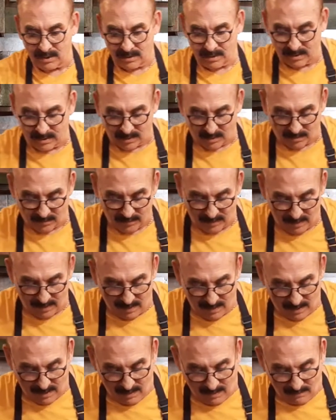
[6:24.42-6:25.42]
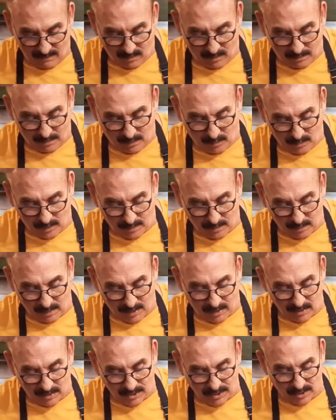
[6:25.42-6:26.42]
So we'll pour the
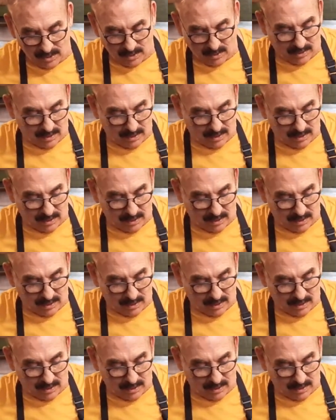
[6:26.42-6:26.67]
brown sugar